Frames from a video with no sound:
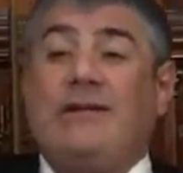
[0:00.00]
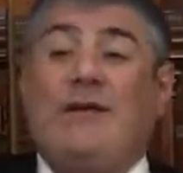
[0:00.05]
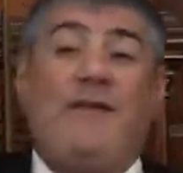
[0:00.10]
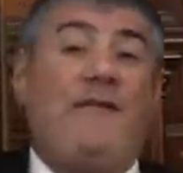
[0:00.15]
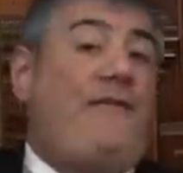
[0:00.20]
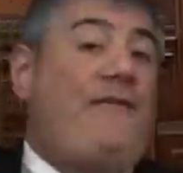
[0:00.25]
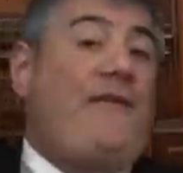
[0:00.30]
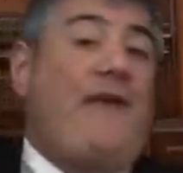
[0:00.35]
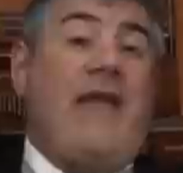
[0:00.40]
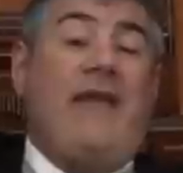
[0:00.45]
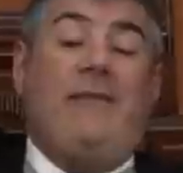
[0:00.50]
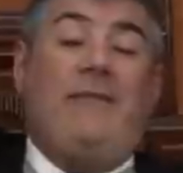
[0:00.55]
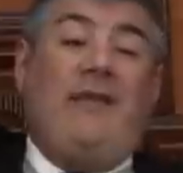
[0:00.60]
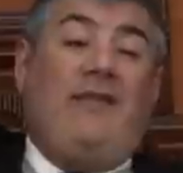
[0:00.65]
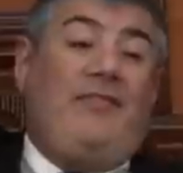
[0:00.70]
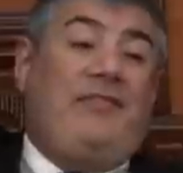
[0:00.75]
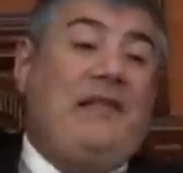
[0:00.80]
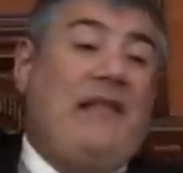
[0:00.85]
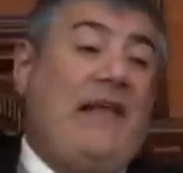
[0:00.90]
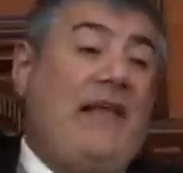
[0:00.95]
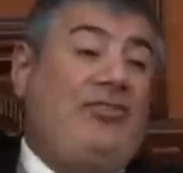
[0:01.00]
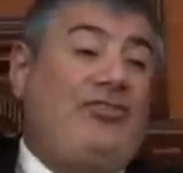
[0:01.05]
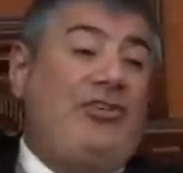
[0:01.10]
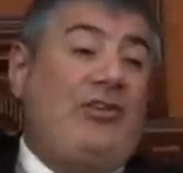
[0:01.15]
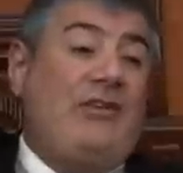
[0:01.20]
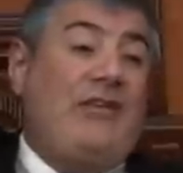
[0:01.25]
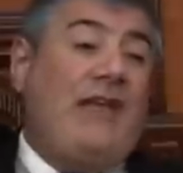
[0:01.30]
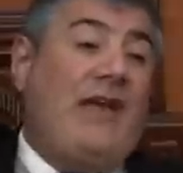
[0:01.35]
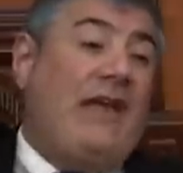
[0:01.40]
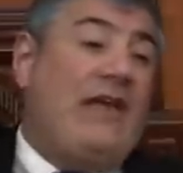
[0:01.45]
The famous
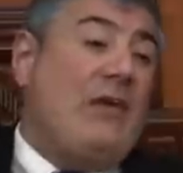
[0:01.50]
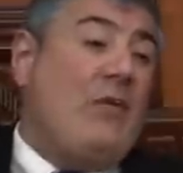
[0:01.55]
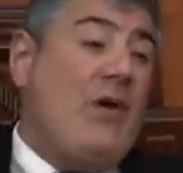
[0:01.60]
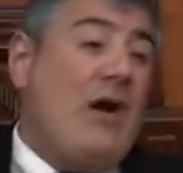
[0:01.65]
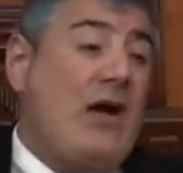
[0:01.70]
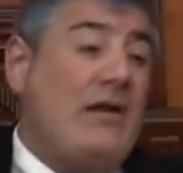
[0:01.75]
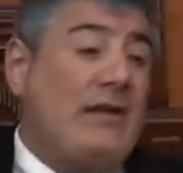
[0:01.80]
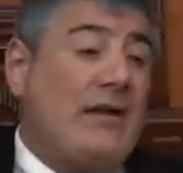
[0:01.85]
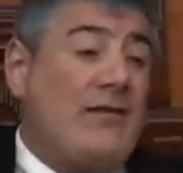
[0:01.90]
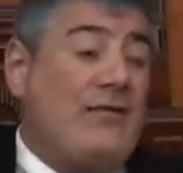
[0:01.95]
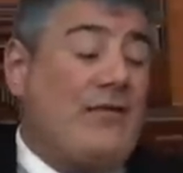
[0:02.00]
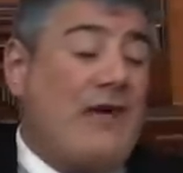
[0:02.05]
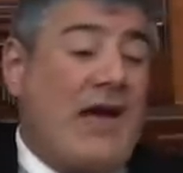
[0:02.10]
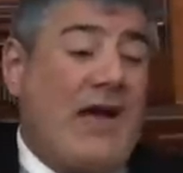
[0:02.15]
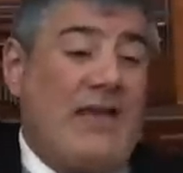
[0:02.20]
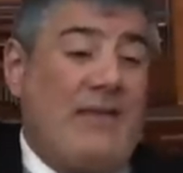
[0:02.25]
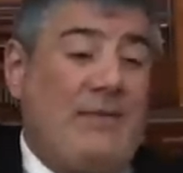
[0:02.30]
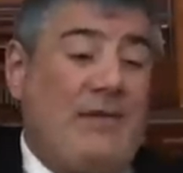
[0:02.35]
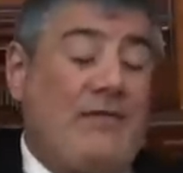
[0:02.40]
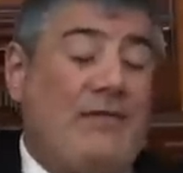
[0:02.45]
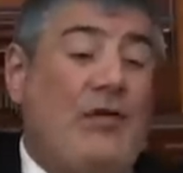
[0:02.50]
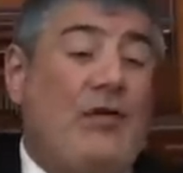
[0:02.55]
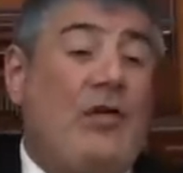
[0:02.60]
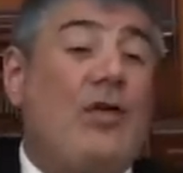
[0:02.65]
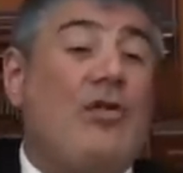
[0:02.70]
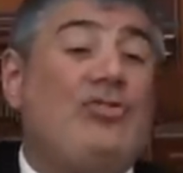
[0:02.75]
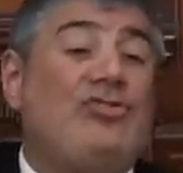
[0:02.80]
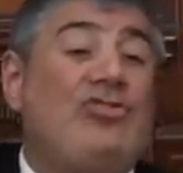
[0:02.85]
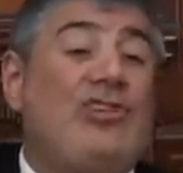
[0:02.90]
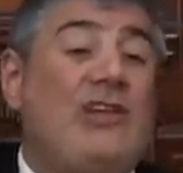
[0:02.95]
legendary one, Rav Chaim
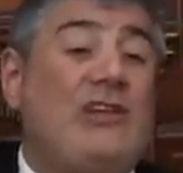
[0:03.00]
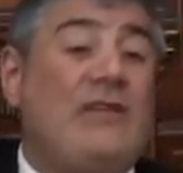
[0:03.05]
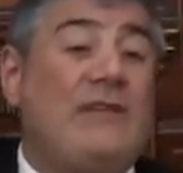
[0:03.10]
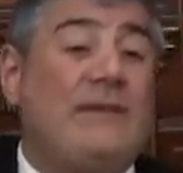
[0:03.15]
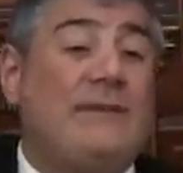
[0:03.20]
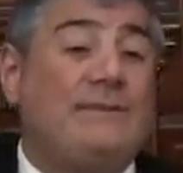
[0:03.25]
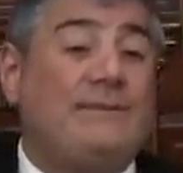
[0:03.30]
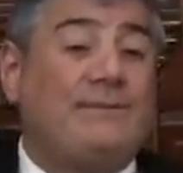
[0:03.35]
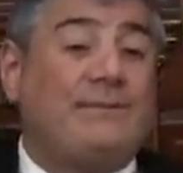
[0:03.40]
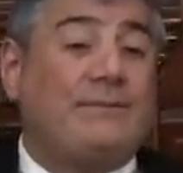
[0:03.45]
Ivolozhin,